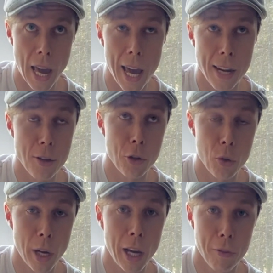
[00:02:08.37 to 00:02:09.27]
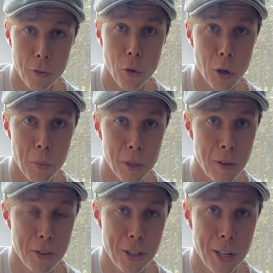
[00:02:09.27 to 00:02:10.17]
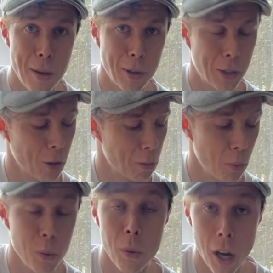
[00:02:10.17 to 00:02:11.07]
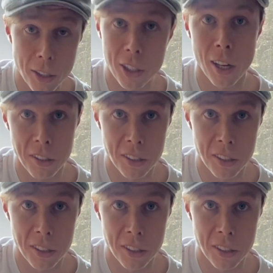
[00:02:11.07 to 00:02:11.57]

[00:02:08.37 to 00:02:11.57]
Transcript: add 2, add 4. I believe is the name of the chord. But I'll just call it